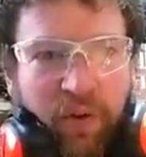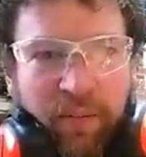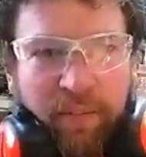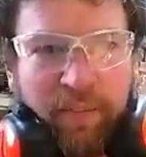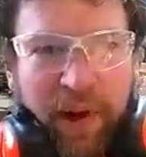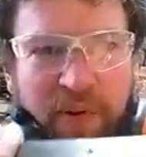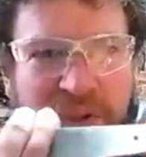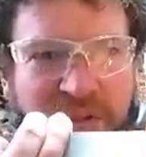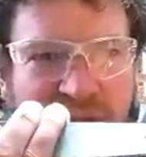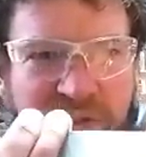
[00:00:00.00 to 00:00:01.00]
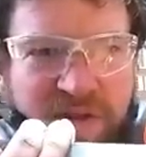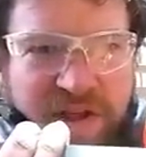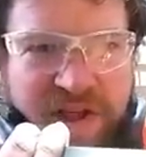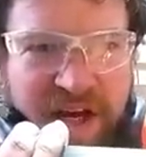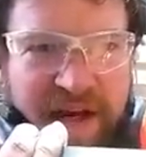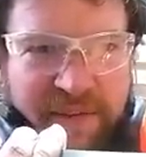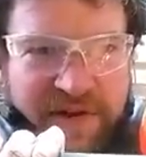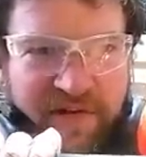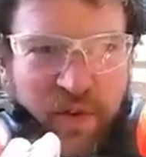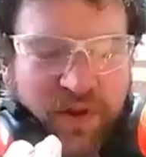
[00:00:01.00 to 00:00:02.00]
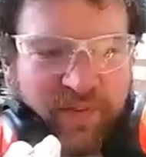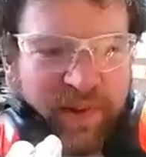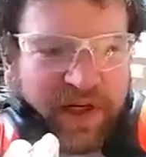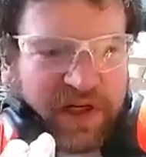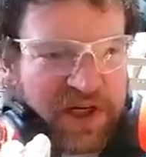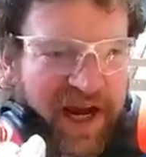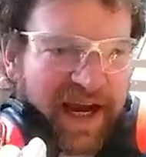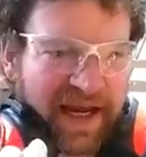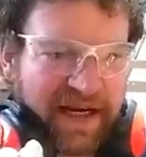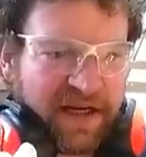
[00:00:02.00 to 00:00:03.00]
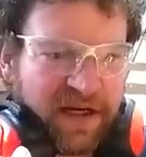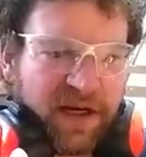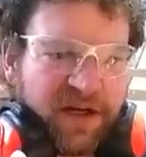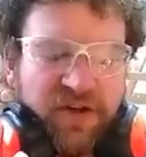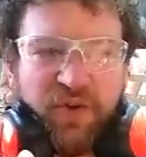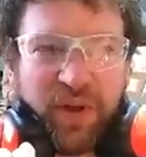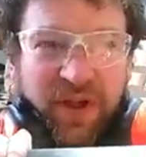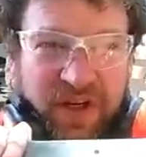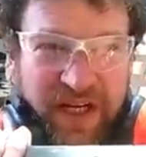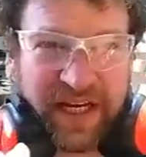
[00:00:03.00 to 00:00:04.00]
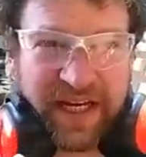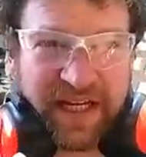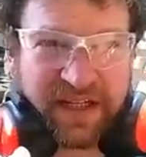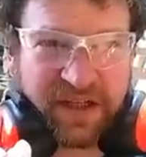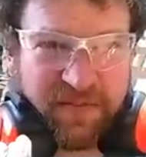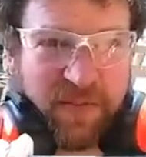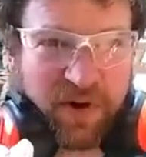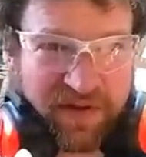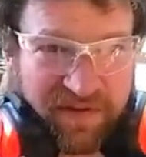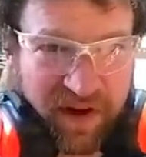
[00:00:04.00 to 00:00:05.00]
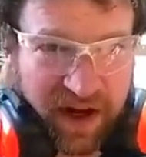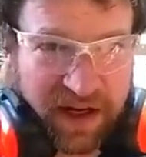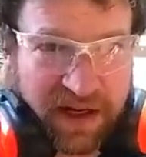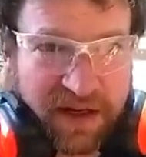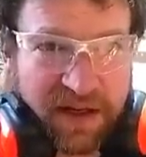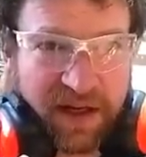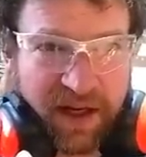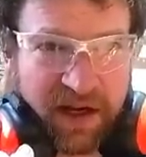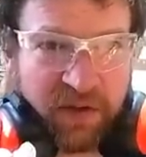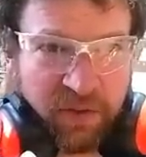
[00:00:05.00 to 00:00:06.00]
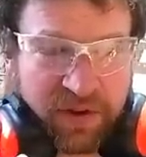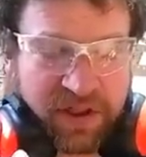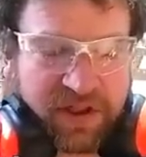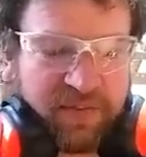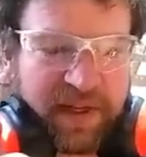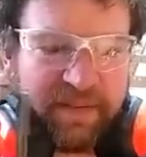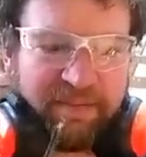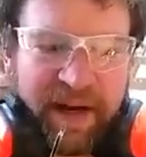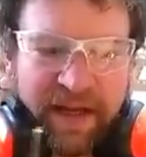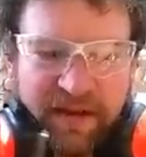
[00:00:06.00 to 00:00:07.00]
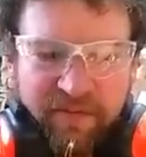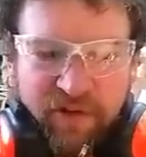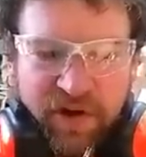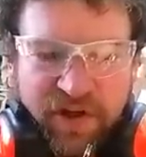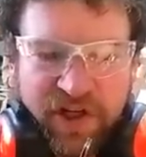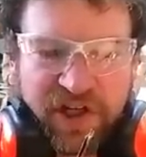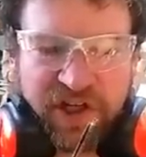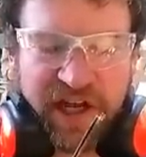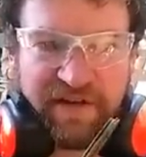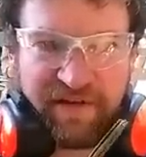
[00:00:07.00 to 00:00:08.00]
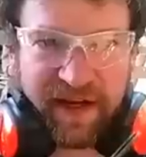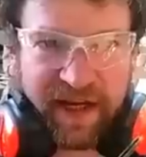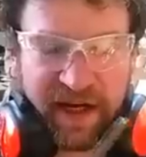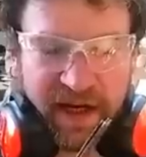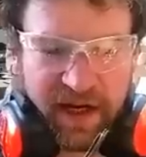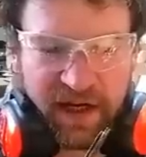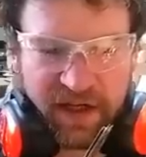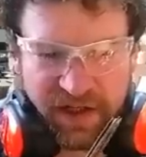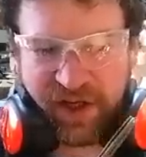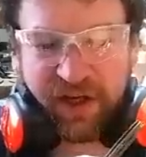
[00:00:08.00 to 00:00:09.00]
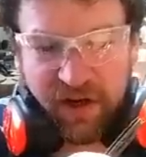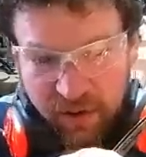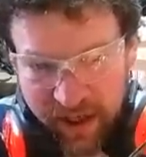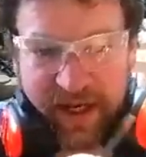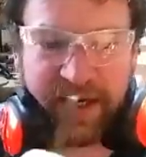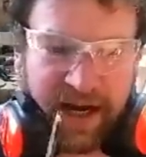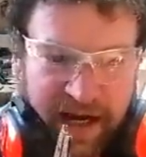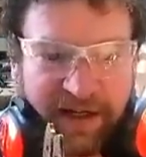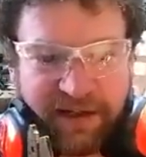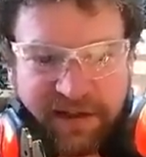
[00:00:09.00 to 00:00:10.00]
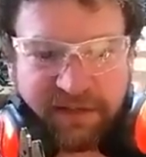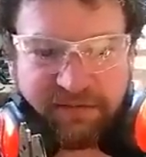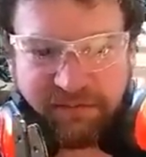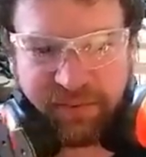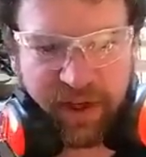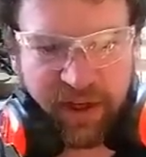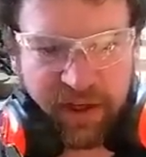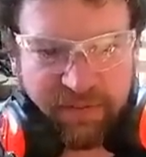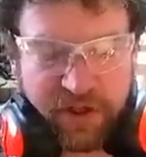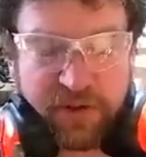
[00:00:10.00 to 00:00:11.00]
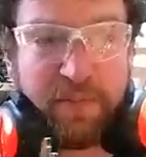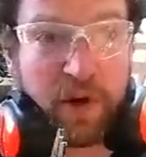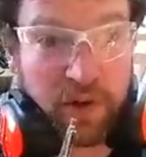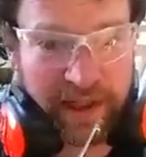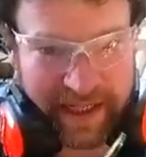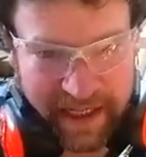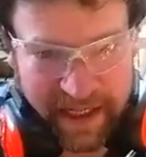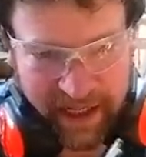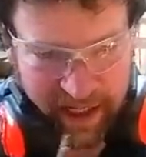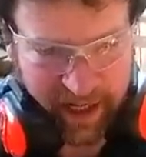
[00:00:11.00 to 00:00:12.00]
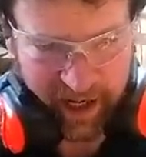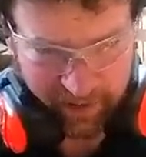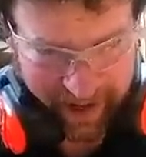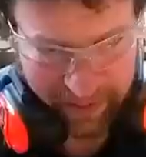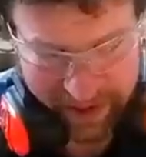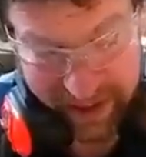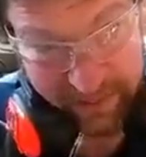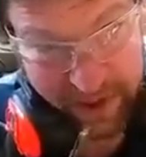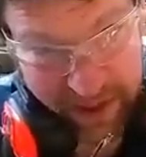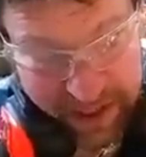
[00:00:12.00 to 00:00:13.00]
both the types of quarter pitch chain you will need to modify in order to make them run safely, securely and smoothly around the tips of these